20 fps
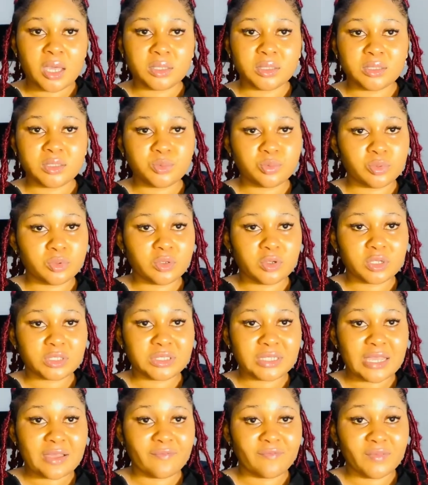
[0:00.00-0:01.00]
These
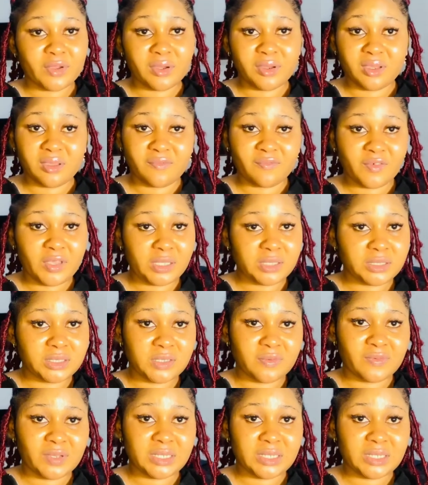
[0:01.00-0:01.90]
products are very effective,